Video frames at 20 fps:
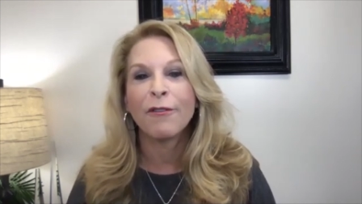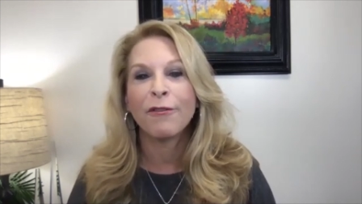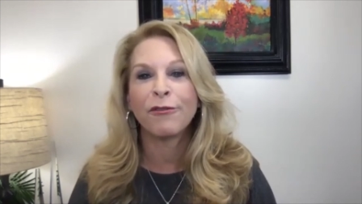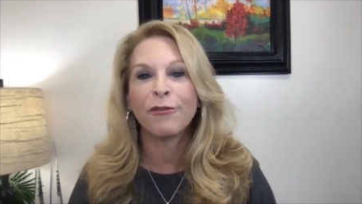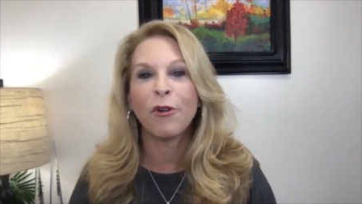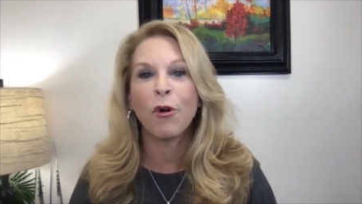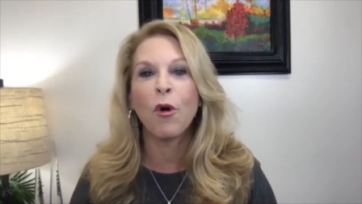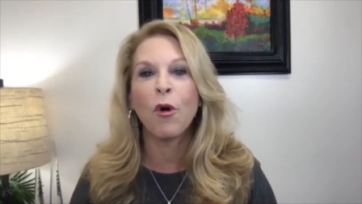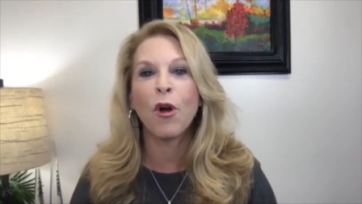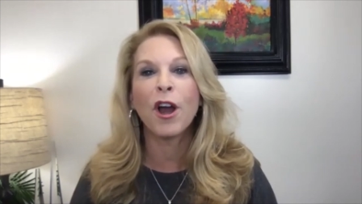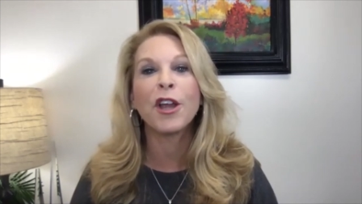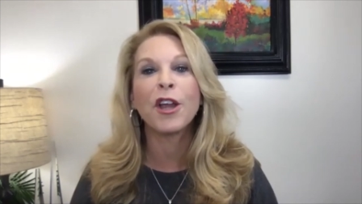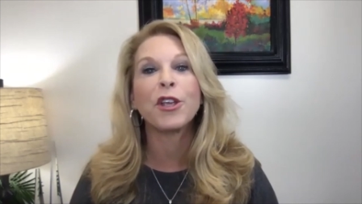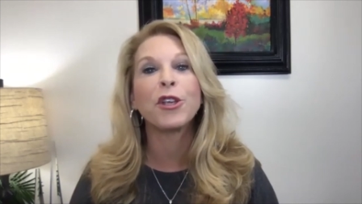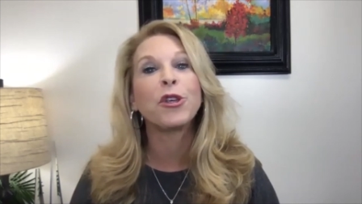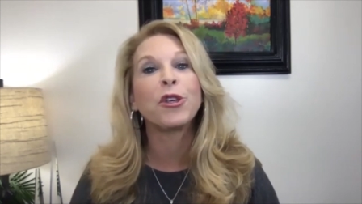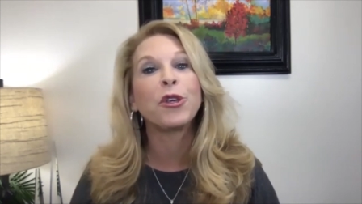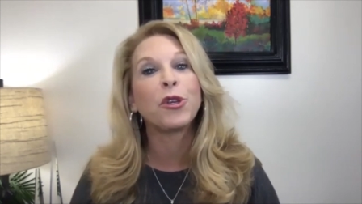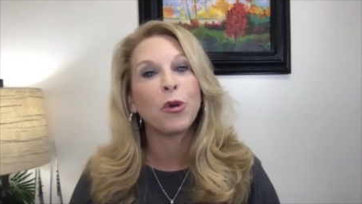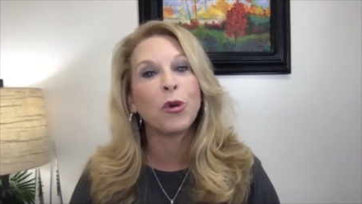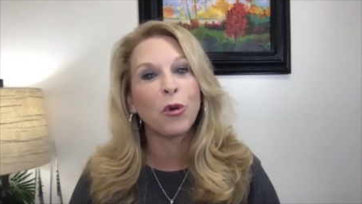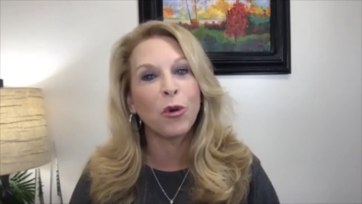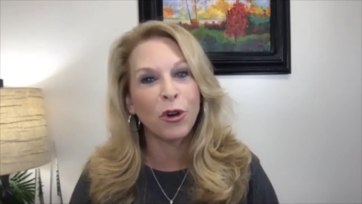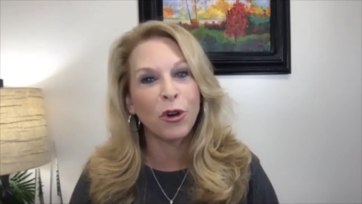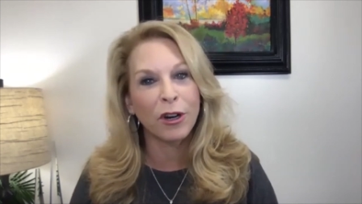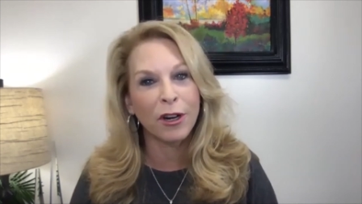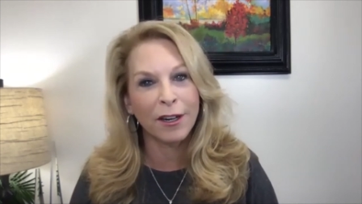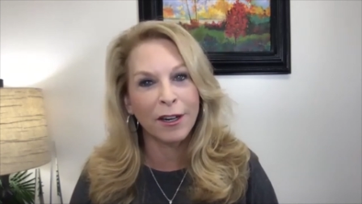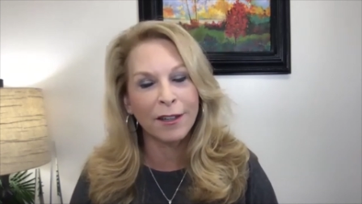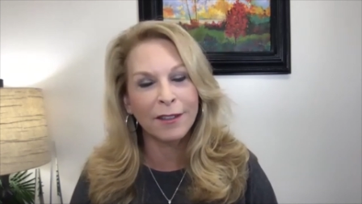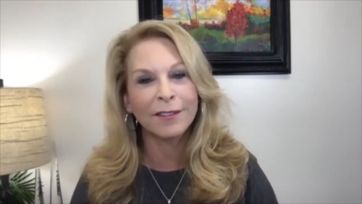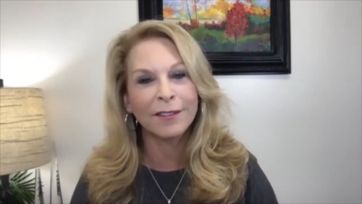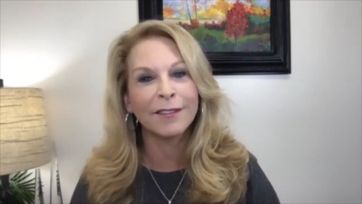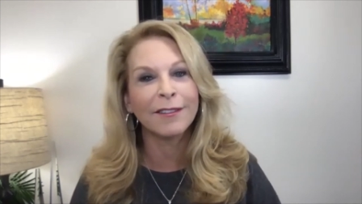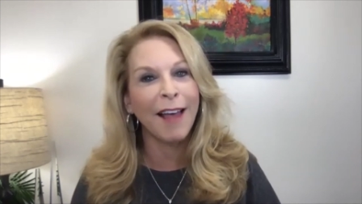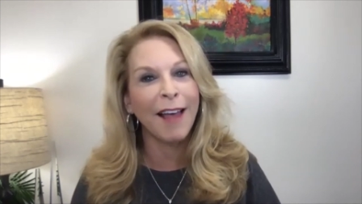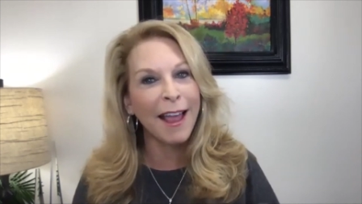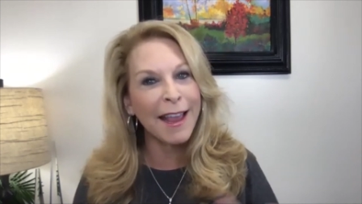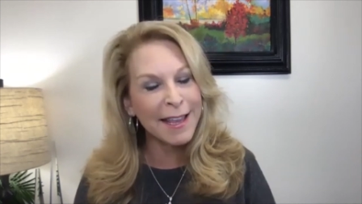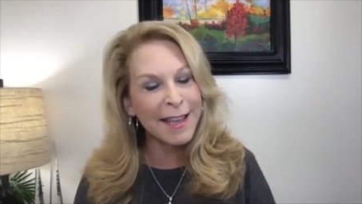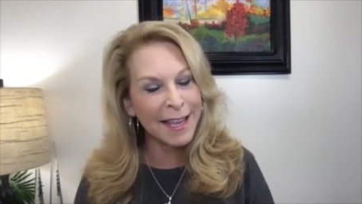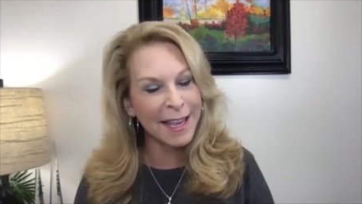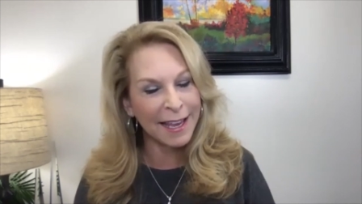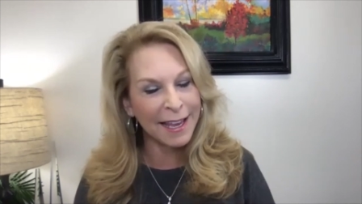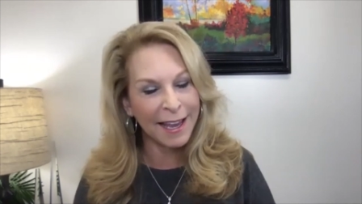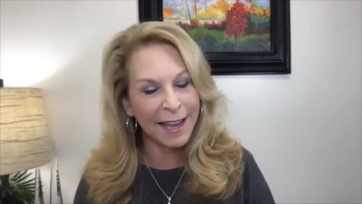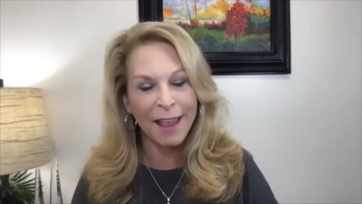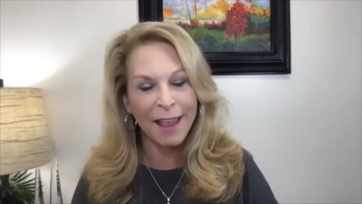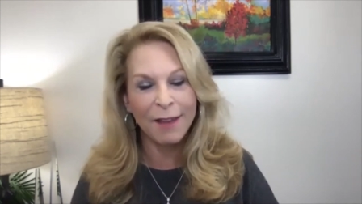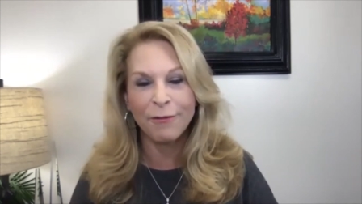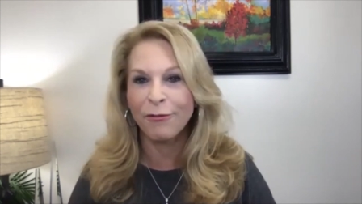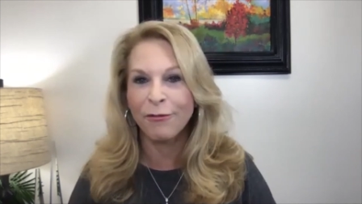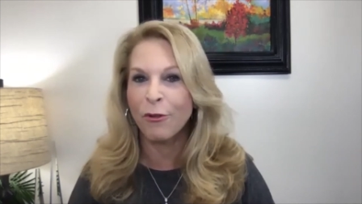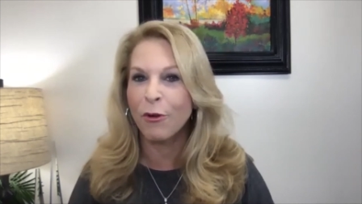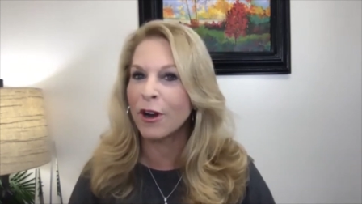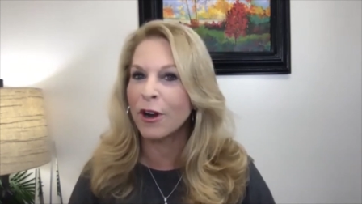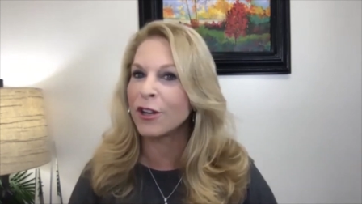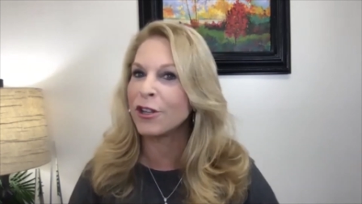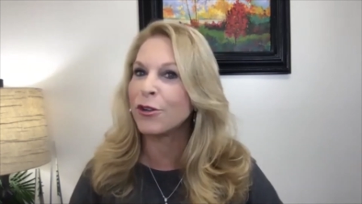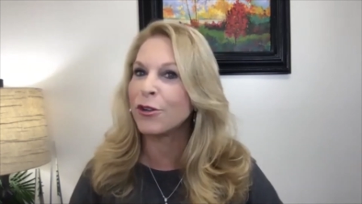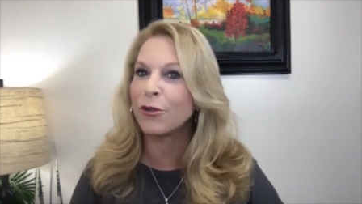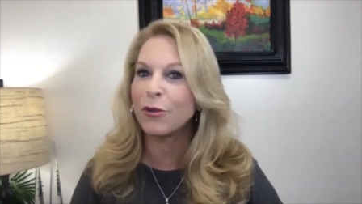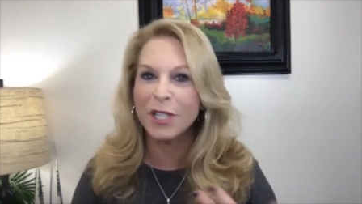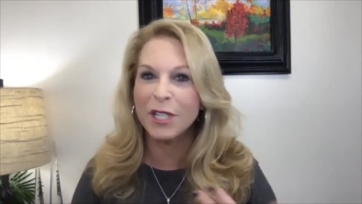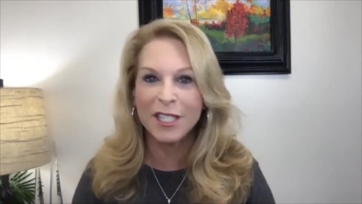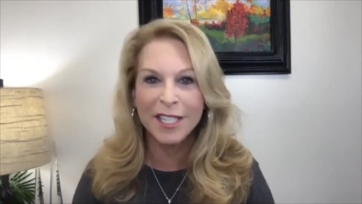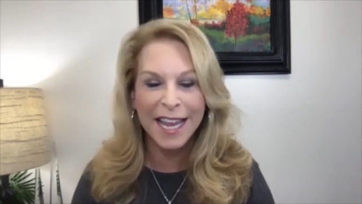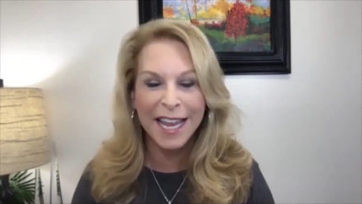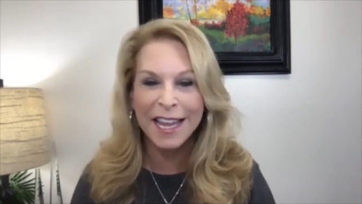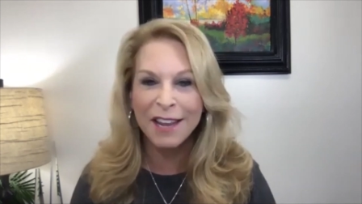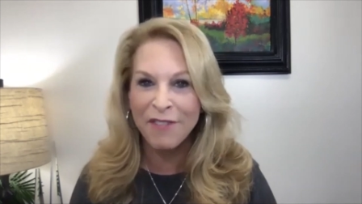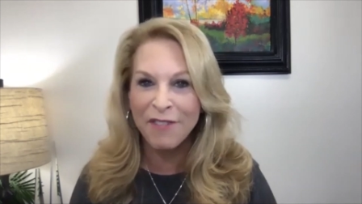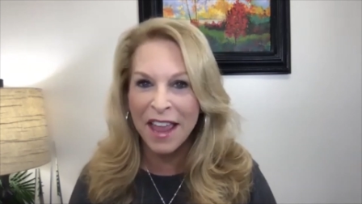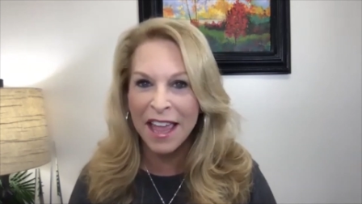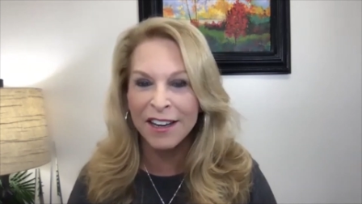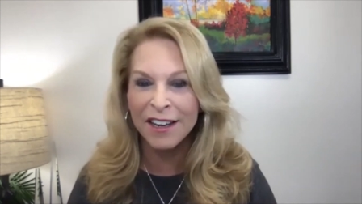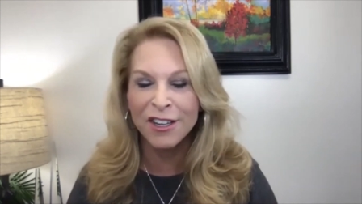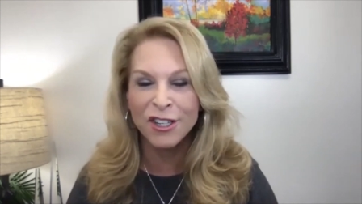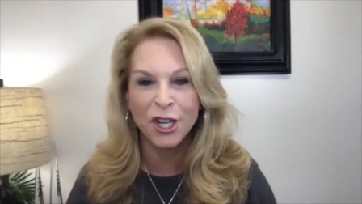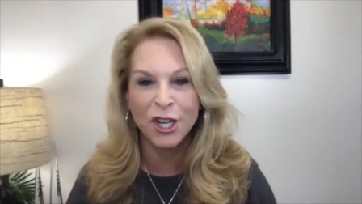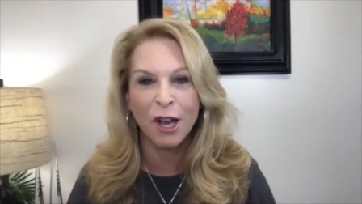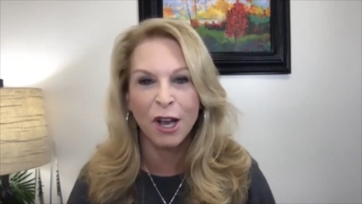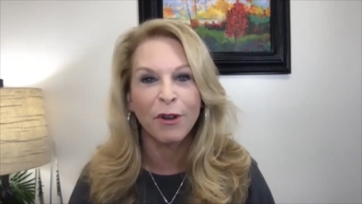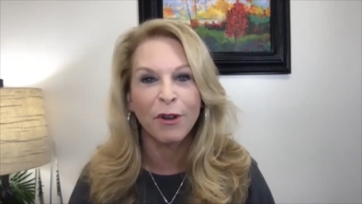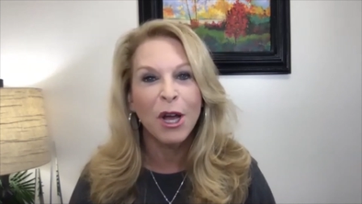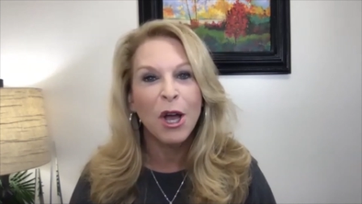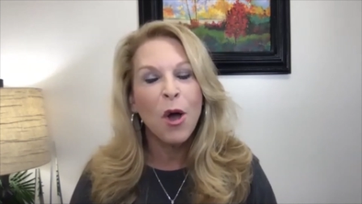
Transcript: for your liking and for you to take advantage of.